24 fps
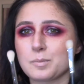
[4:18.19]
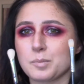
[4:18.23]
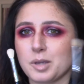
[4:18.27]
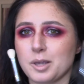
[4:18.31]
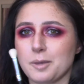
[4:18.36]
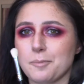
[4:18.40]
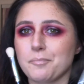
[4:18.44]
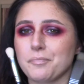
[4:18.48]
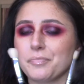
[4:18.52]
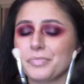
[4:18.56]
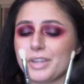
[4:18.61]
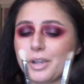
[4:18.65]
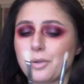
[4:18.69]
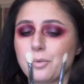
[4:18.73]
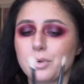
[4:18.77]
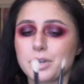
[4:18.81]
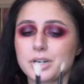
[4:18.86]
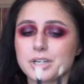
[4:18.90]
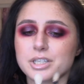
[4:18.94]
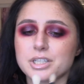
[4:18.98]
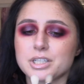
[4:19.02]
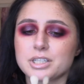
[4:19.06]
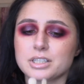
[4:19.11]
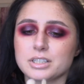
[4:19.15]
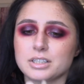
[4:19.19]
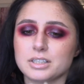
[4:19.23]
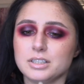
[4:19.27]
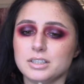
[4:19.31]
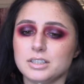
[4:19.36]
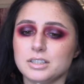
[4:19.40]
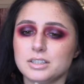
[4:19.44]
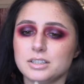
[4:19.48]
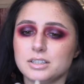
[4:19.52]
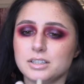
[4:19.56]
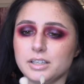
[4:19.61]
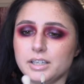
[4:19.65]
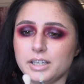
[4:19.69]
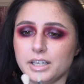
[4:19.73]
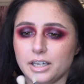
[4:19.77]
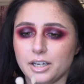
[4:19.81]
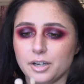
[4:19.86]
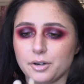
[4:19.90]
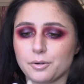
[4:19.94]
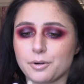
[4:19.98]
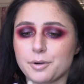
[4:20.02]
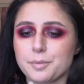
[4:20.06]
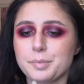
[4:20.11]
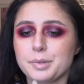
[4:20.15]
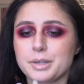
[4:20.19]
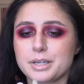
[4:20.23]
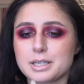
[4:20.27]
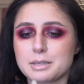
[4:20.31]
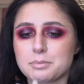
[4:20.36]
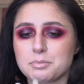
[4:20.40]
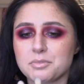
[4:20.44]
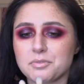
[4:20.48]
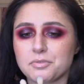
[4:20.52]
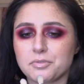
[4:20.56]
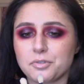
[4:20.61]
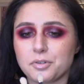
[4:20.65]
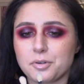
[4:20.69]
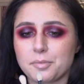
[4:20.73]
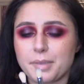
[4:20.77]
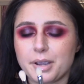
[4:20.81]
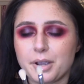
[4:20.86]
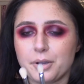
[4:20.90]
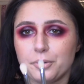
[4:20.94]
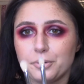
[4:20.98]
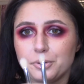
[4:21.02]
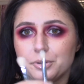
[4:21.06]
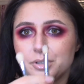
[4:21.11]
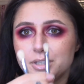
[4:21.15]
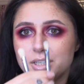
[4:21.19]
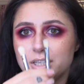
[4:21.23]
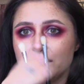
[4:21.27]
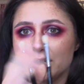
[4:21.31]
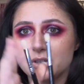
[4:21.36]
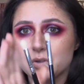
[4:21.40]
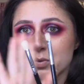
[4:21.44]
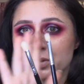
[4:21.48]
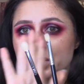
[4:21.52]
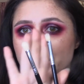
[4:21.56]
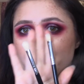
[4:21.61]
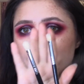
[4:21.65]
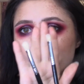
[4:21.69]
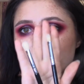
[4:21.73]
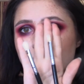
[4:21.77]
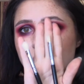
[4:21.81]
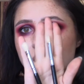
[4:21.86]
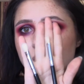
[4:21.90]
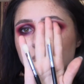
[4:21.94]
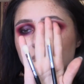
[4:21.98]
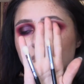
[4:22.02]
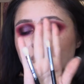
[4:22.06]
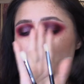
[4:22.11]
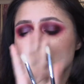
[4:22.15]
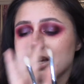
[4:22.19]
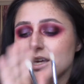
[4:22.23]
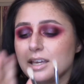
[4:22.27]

but I wanted to get a replacement for my old E25